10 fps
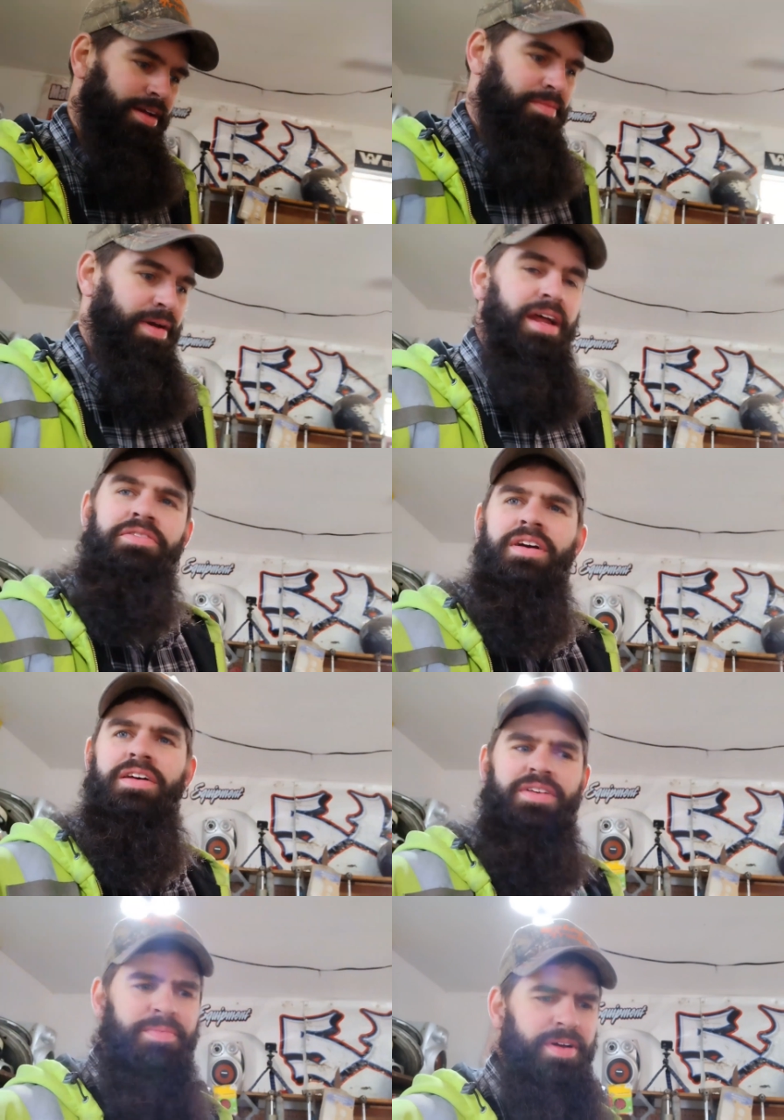About as good as
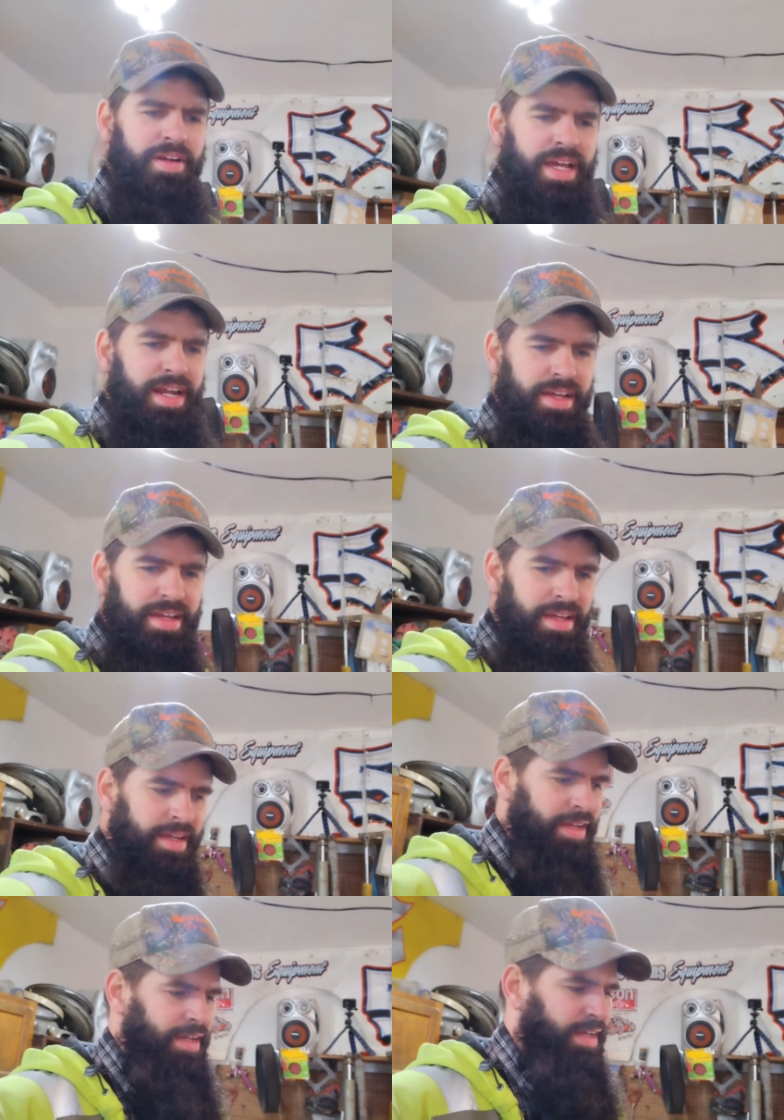I'm going to get it.
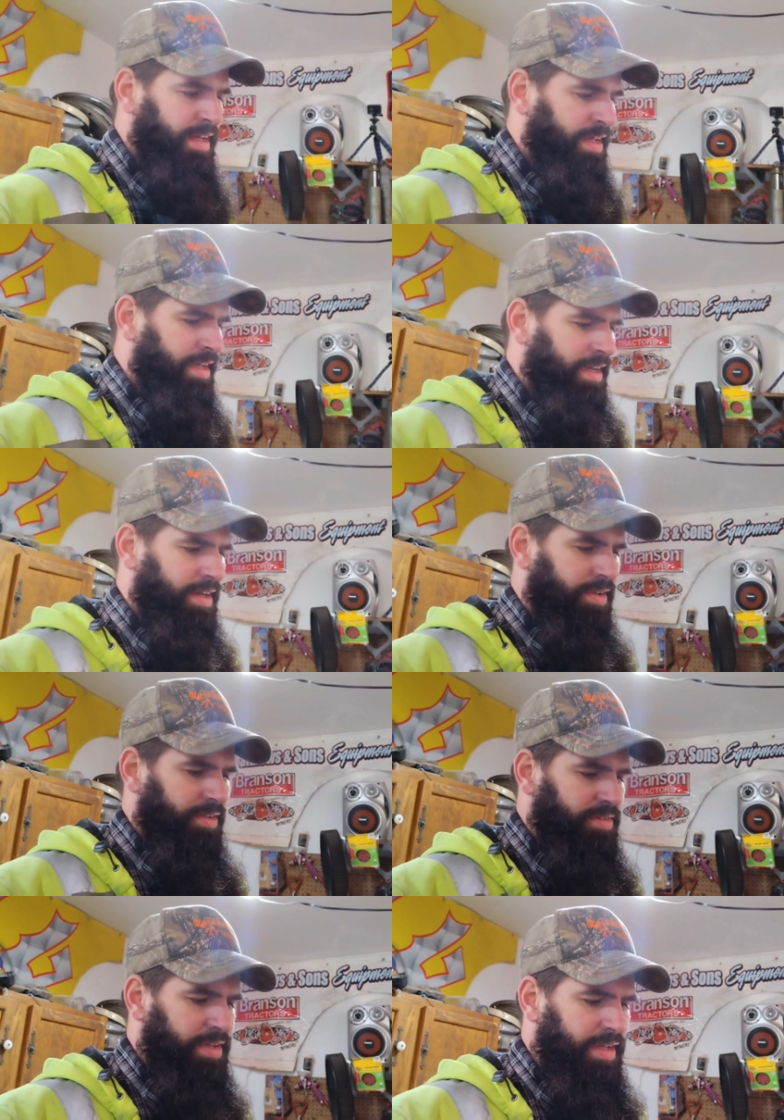
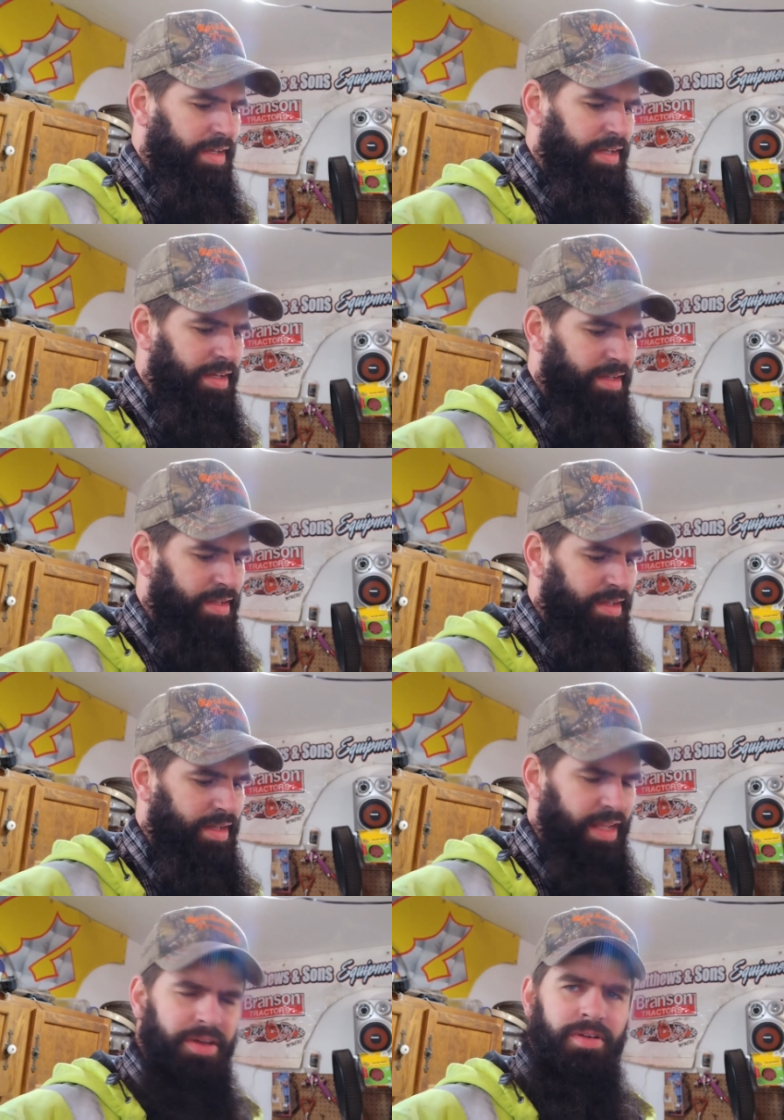Because I
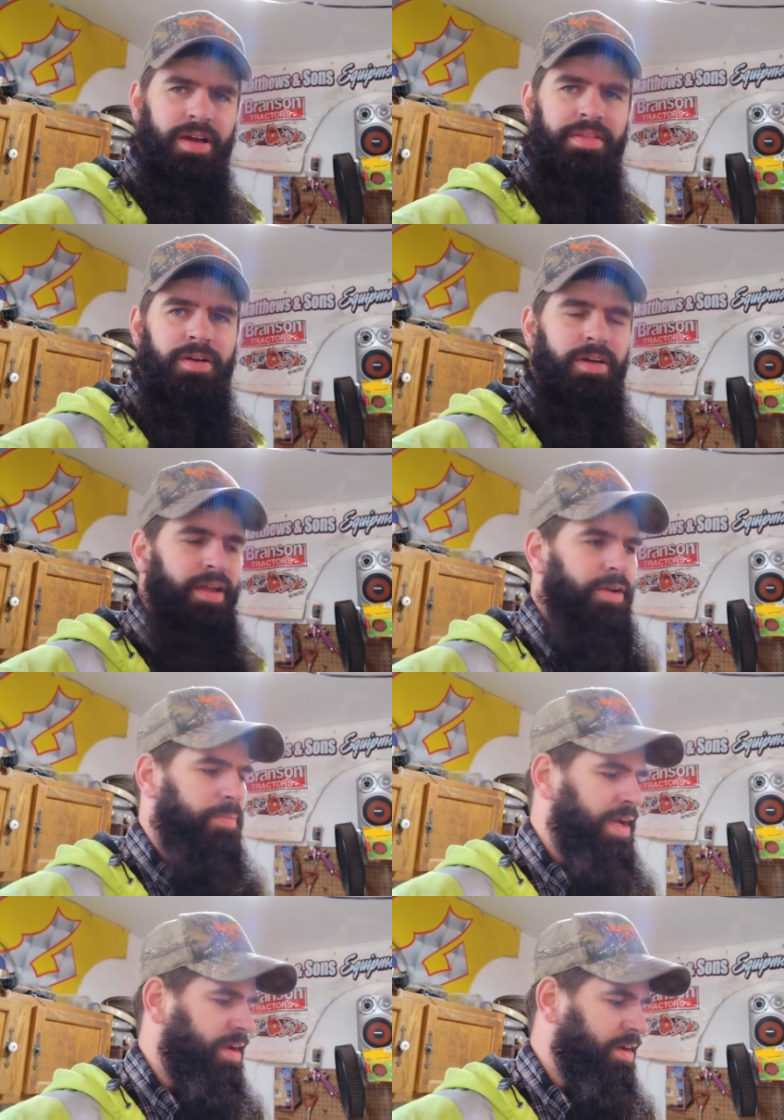think we're going to throw a little
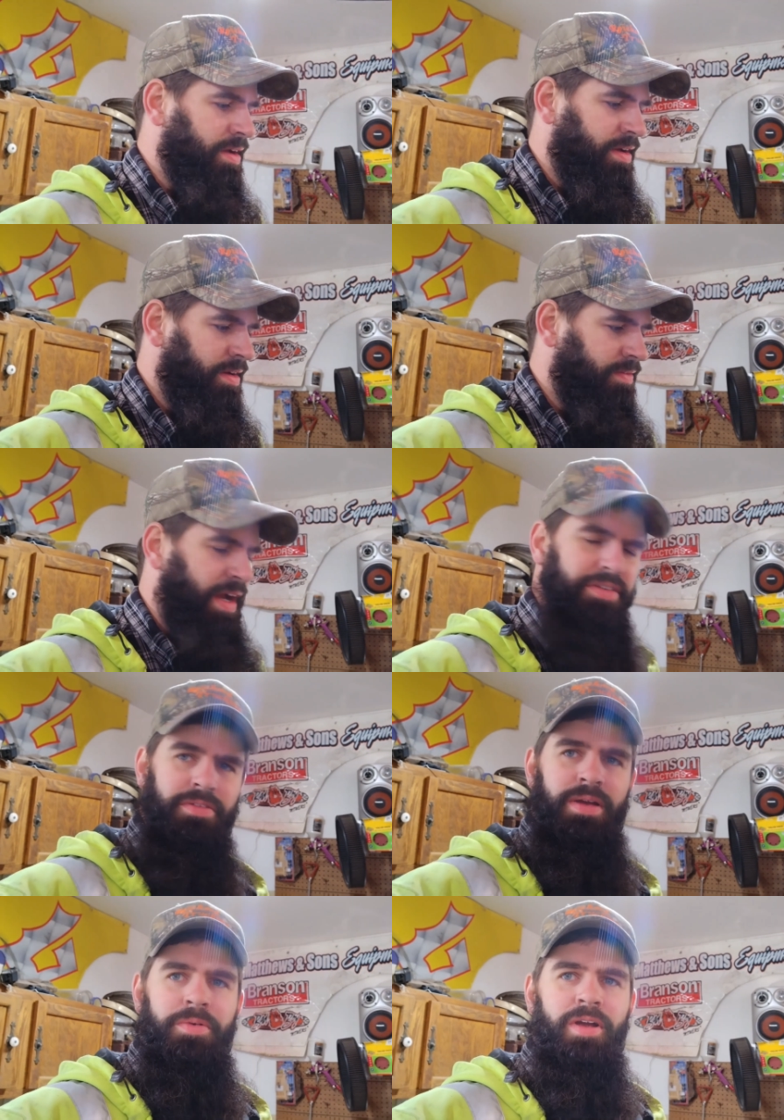bit of Vice
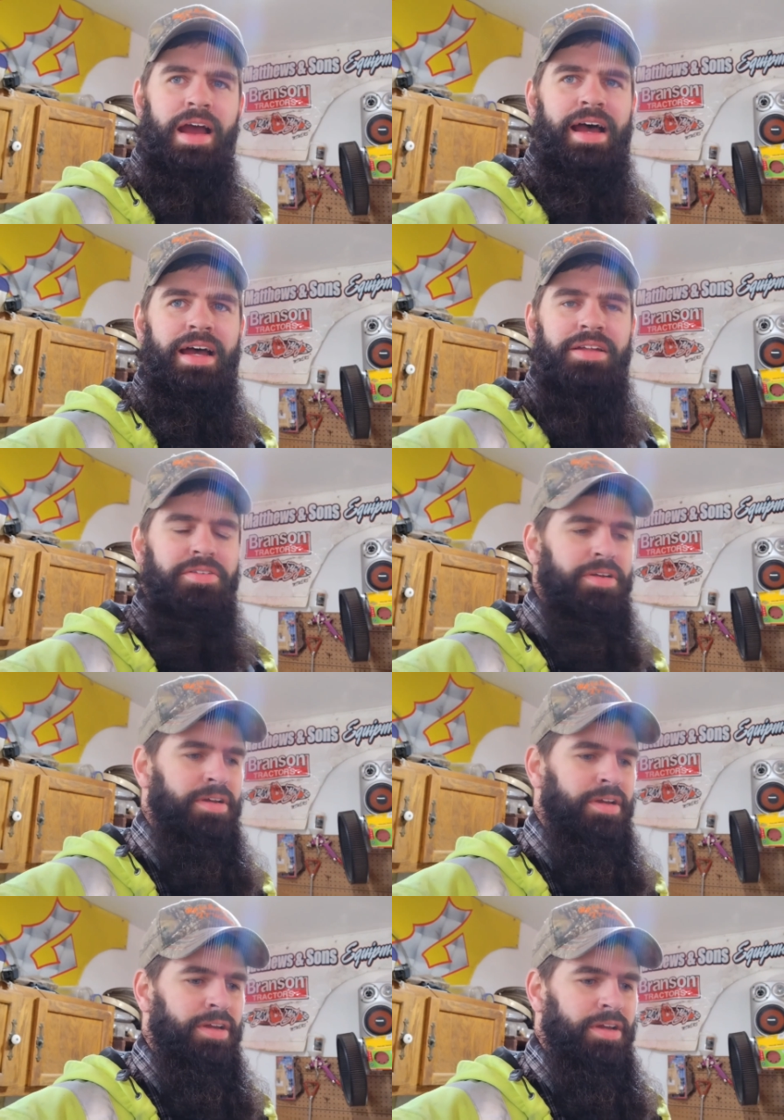Grip Garage
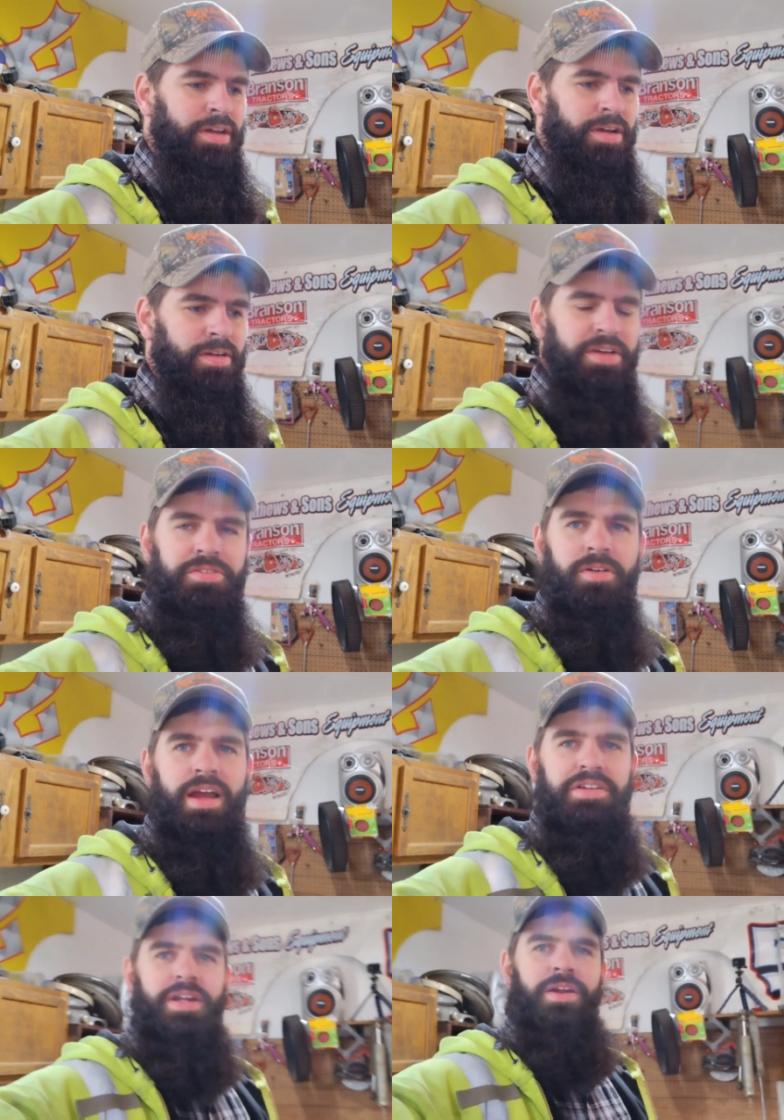
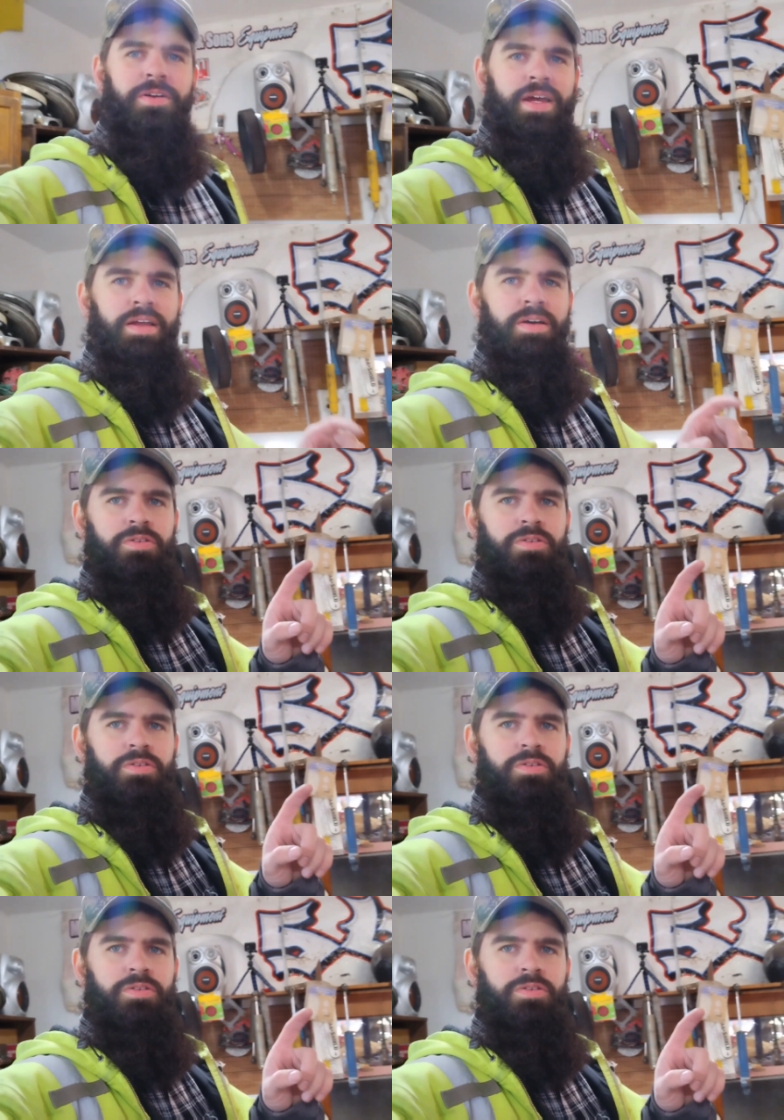restoration. You know, that'll...